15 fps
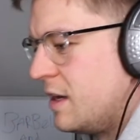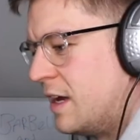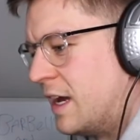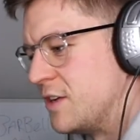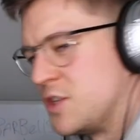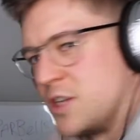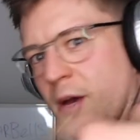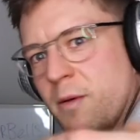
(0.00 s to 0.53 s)

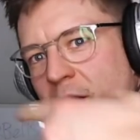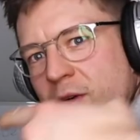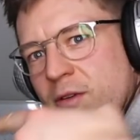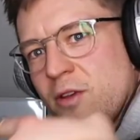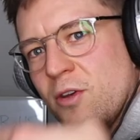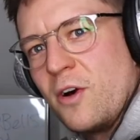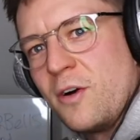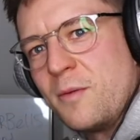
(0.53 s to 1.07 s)
And shout
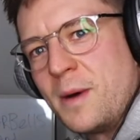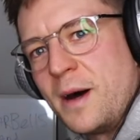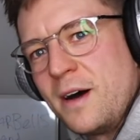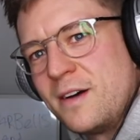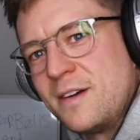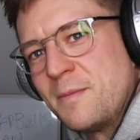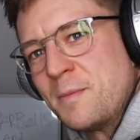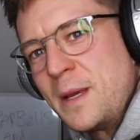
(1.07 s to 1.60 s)
out to all
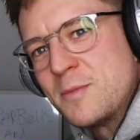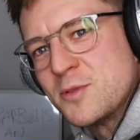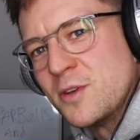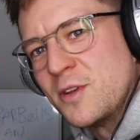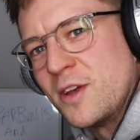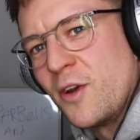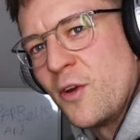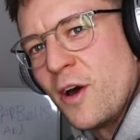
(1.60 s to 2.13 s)
my peeps out
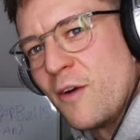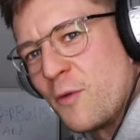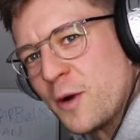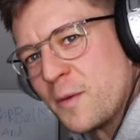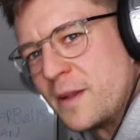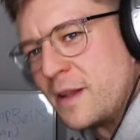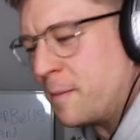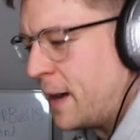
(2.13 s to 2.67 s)
there who I've
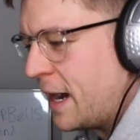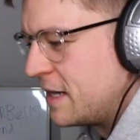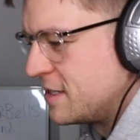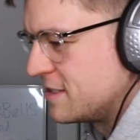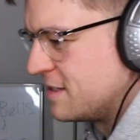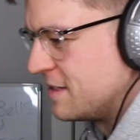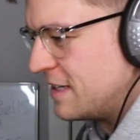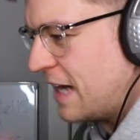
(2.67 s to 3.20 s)
worked with in the
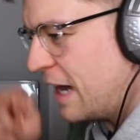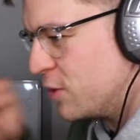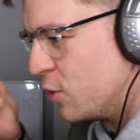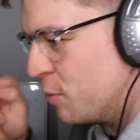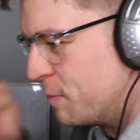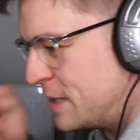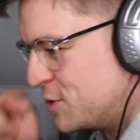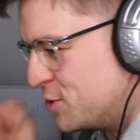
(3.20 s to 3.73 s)
past. I
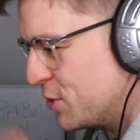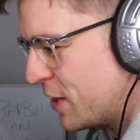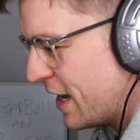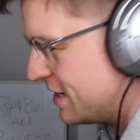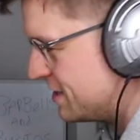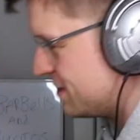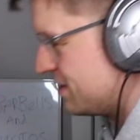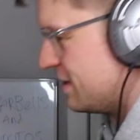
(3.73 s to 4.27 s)
do miss you
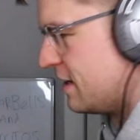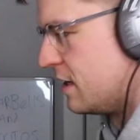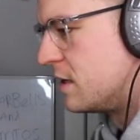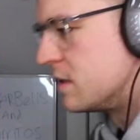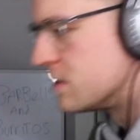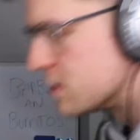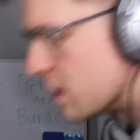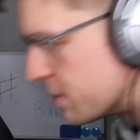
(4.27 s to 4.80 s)
guys.
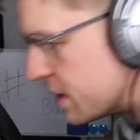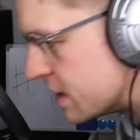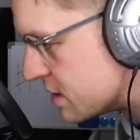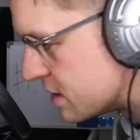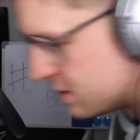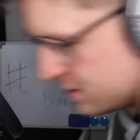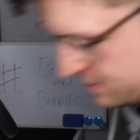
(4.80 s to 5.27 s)
Some of yous.